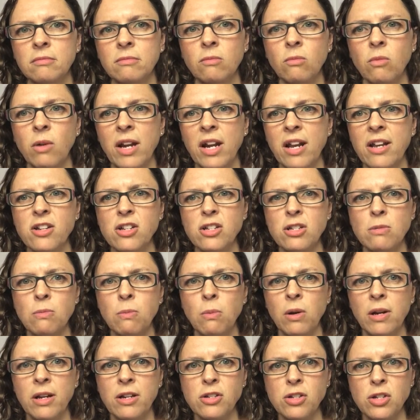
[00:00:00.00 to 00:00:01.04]
when I just
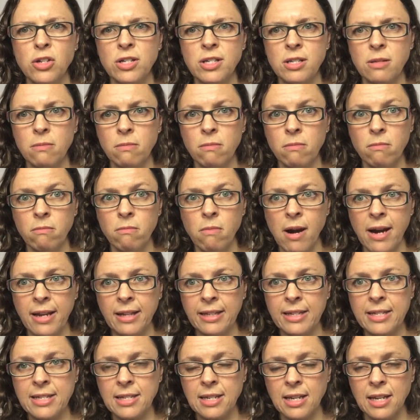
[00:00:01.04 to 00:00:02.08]
want to do some
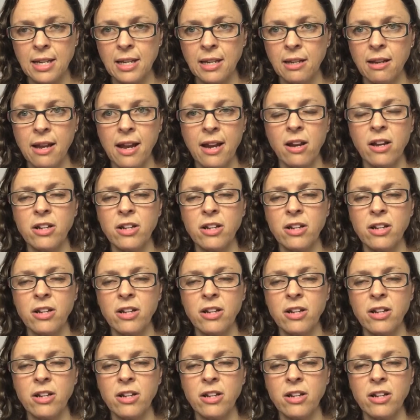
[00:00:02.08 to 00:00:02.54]
mindless knitting and